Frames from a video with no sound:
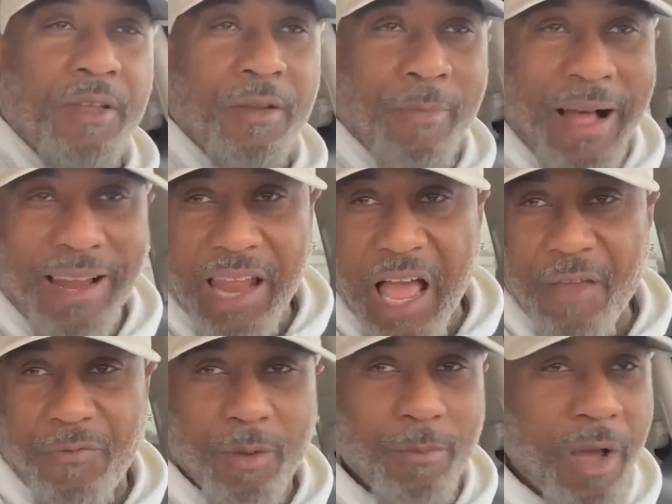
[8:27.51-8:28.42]
my
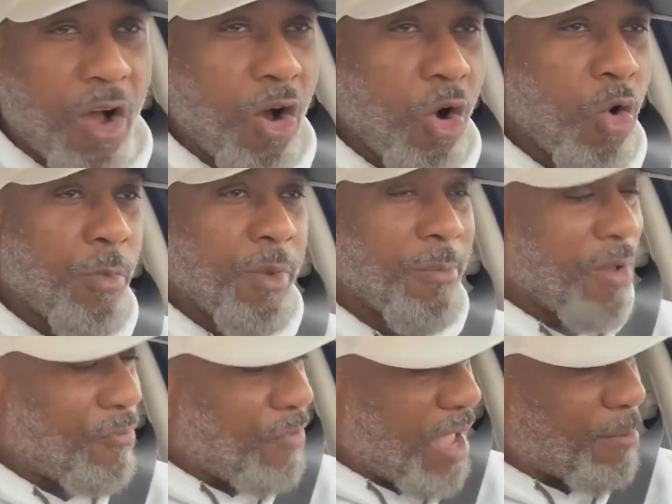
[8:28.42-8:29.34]
life, in my home, in my
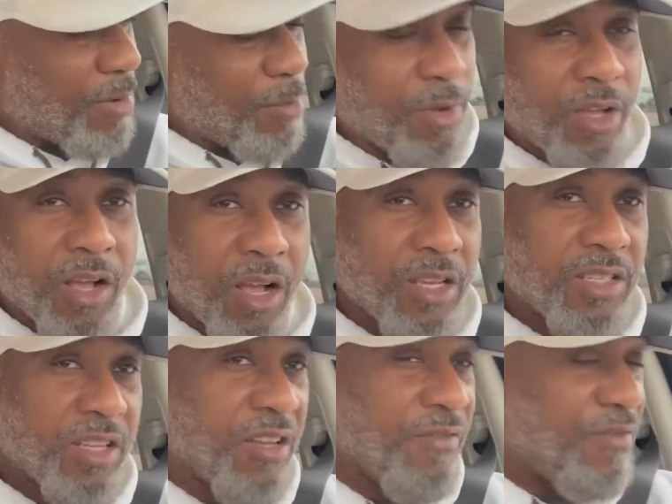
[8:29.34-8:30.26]
family
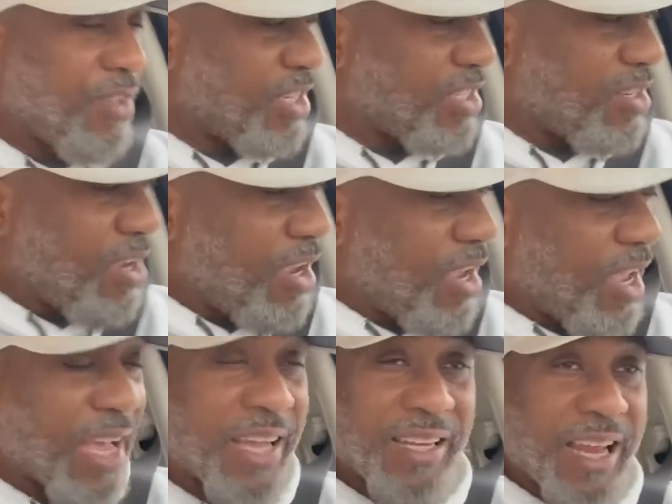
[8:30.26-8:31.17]
because of this
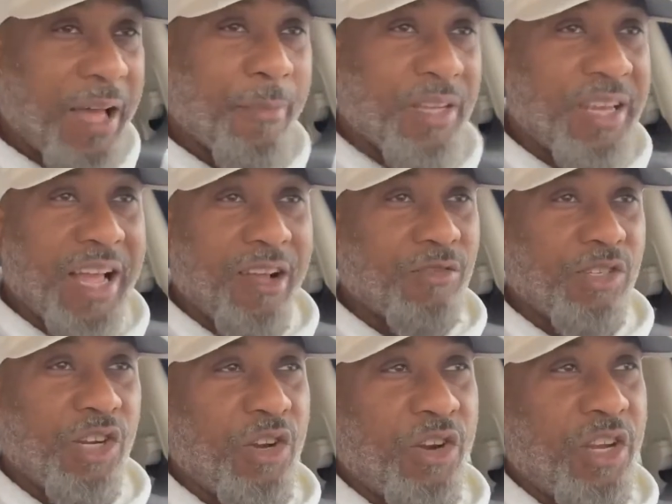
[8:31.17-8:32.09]
economic
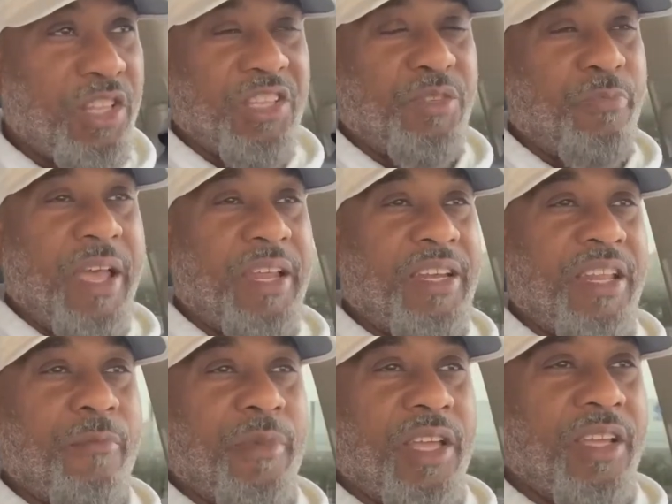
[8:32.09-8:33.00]
downturn and this
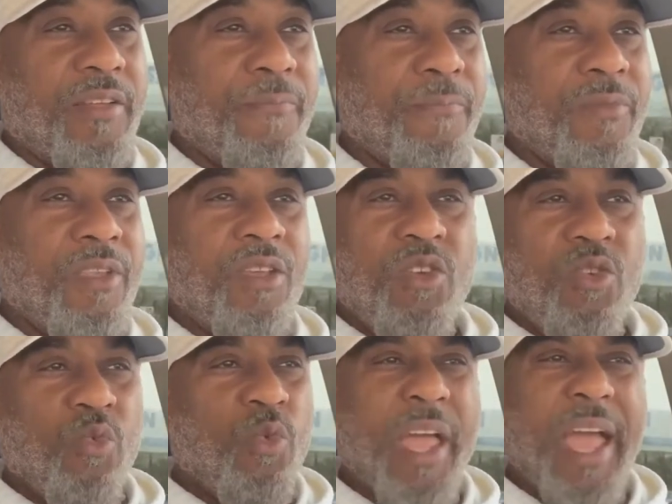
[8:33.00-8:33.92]
pandemic,
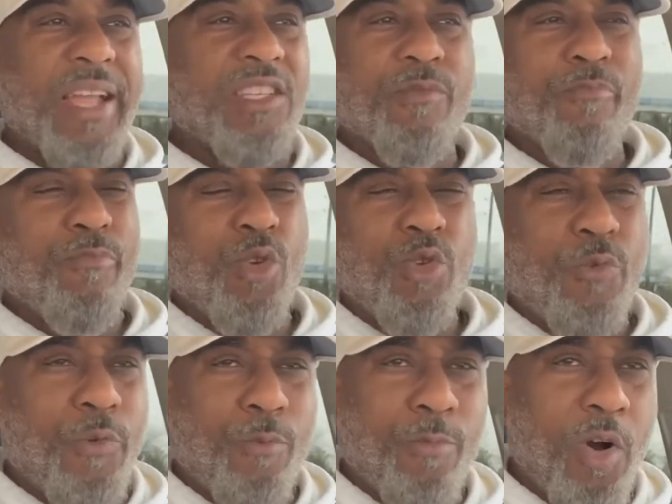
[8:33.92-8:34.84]
we had some
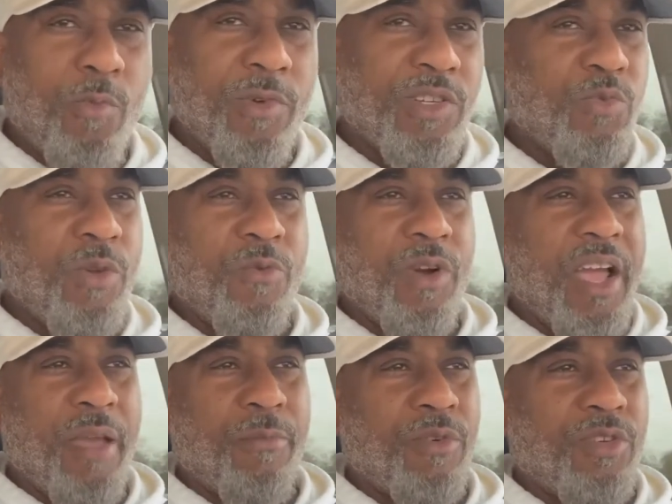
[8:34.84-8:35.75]
beautiful moments. We were
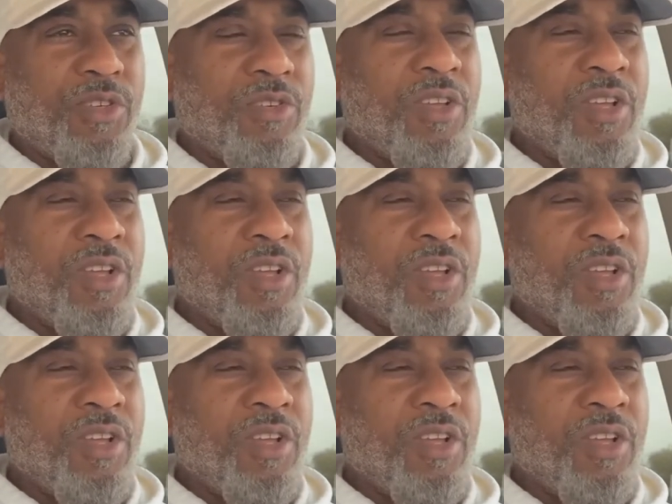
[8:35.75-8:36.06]
able to